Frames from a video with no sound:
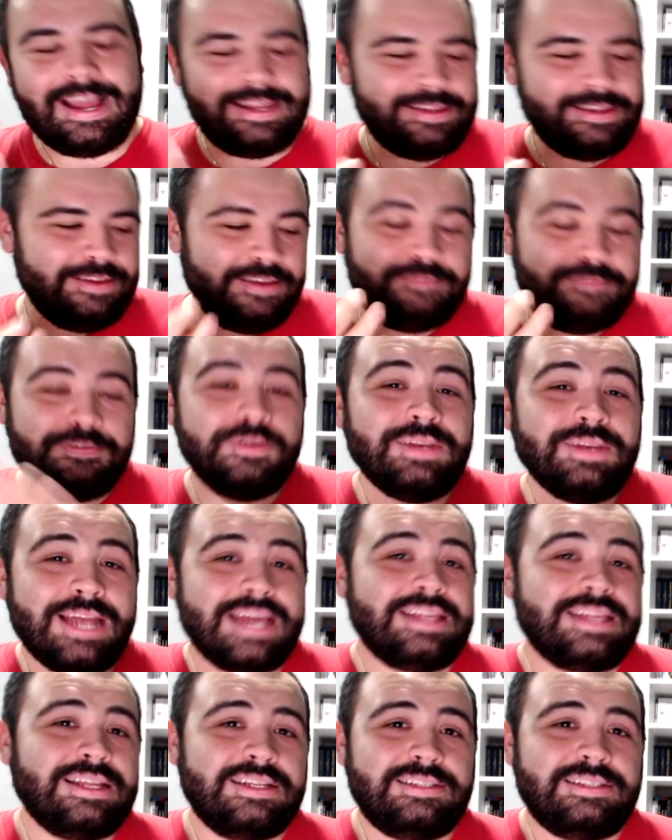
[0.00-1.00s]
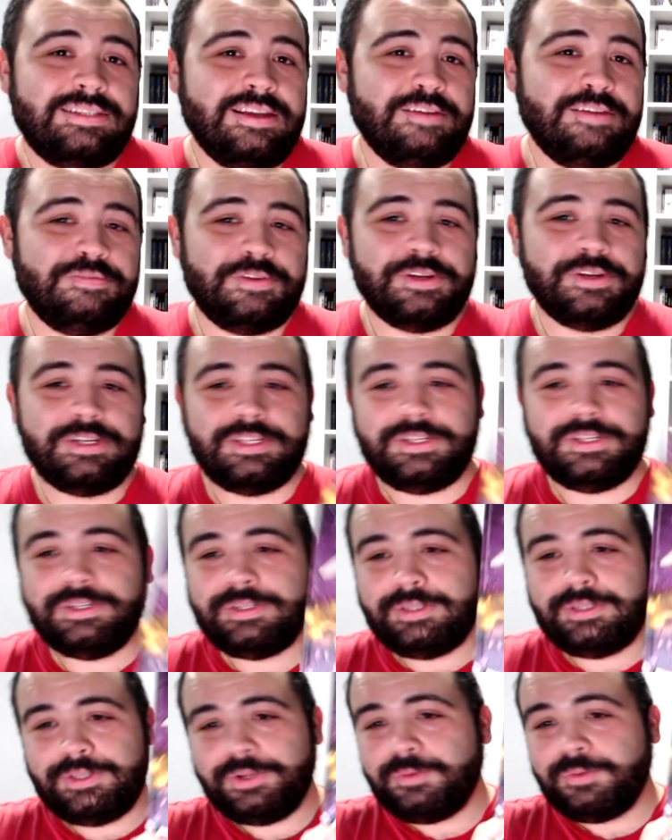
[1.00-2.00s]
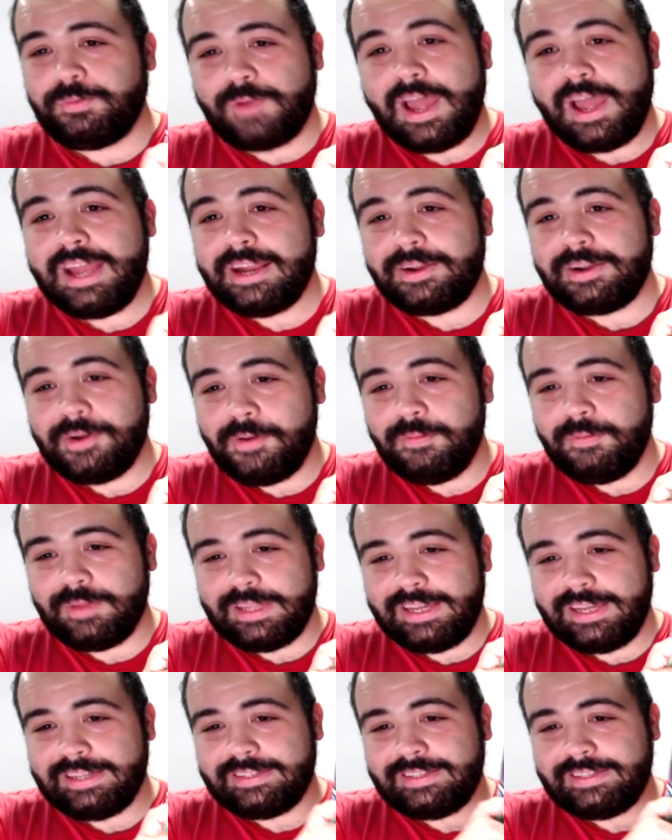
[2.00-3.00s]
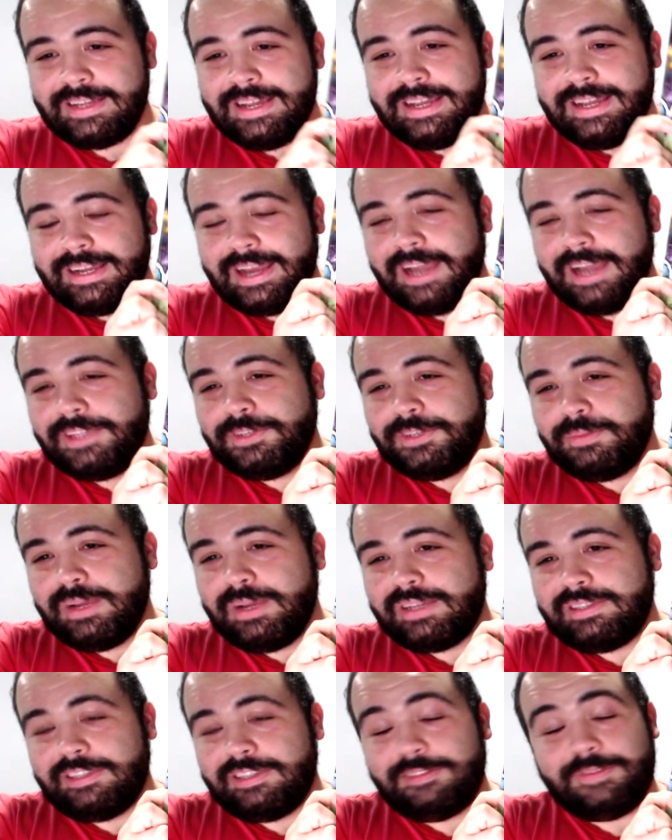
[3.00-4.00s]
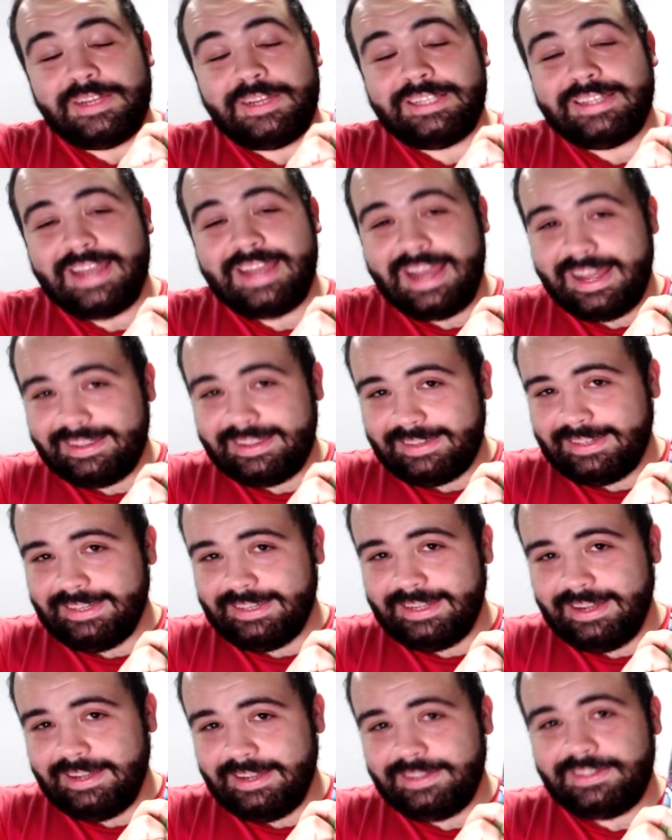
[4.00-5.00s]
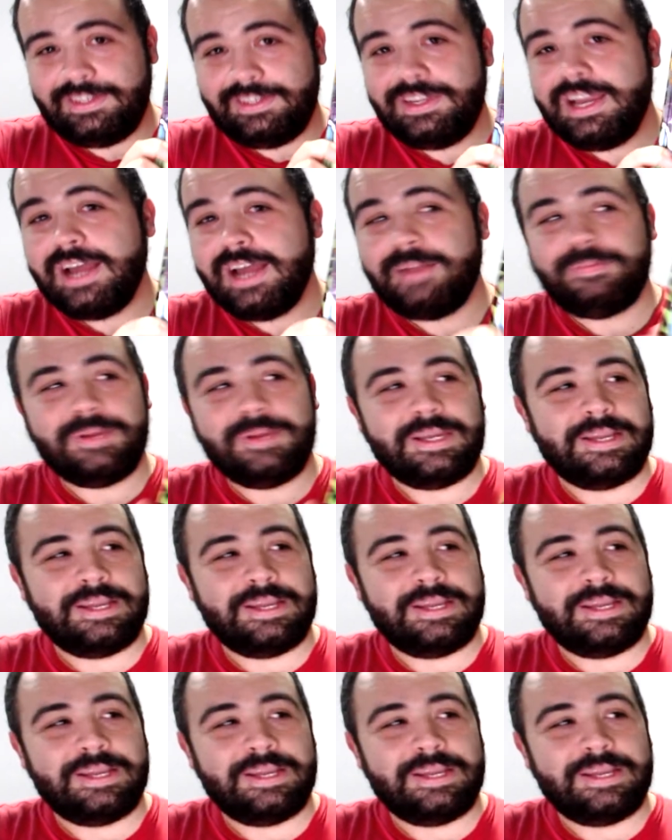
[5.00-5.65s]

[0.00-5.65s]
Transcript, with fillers: if you like that stuff, you're you, are right at home with this. Kaiju Max is fantastic, guys. You got to pick